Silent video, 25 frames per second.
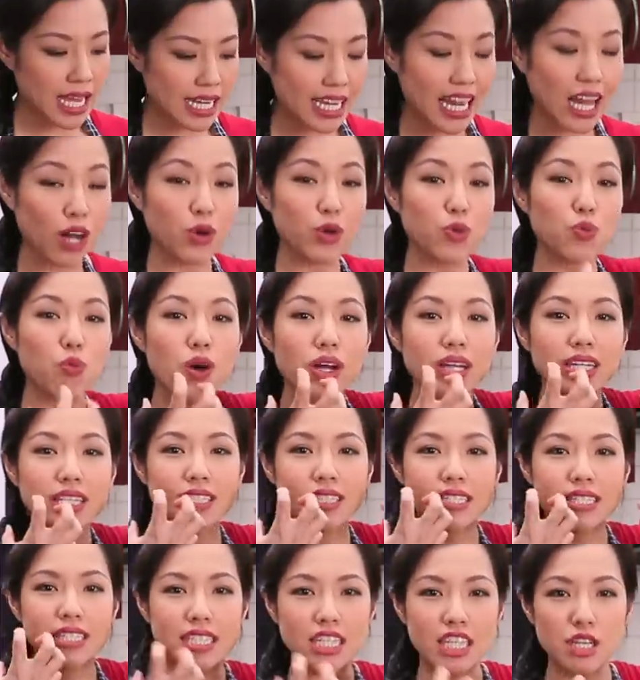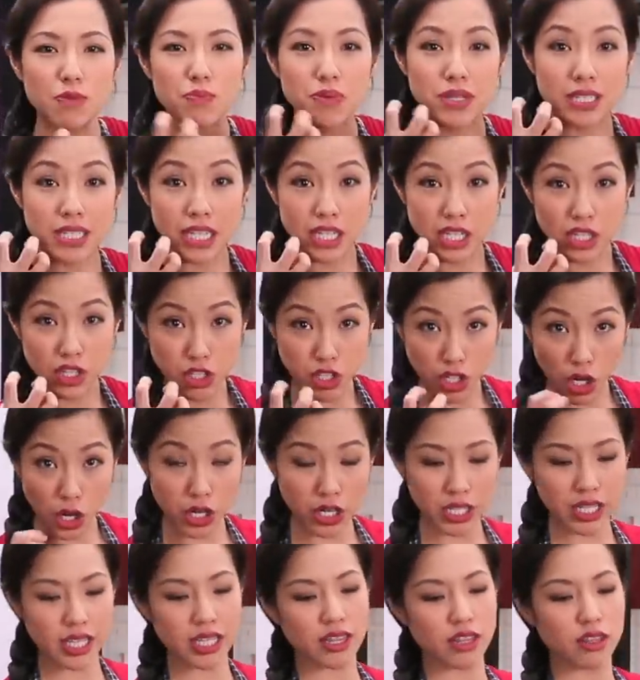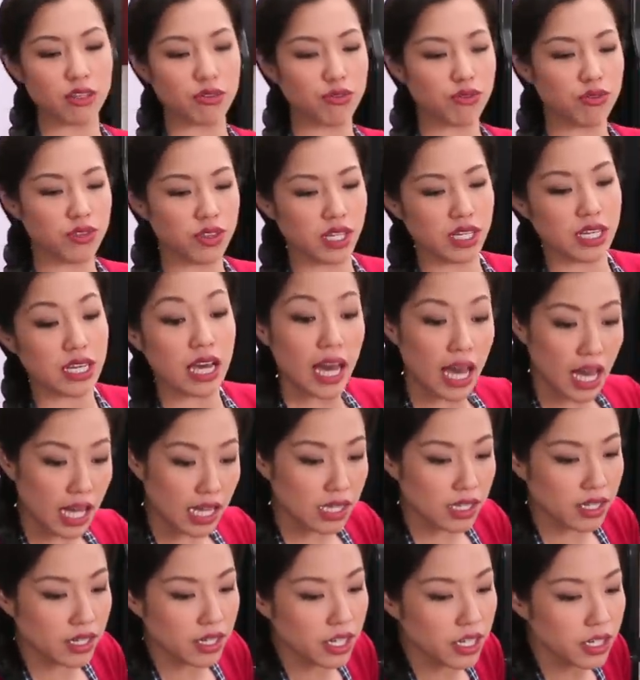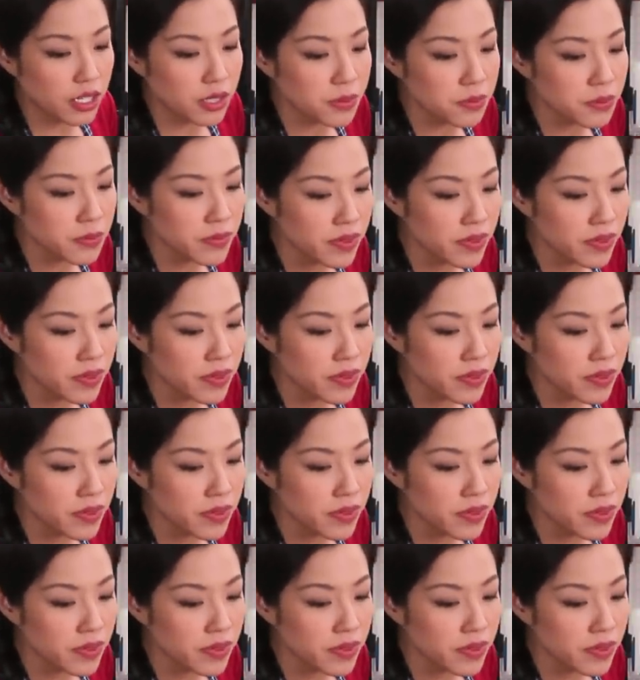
Now, we wanna deepen and darken the, the color.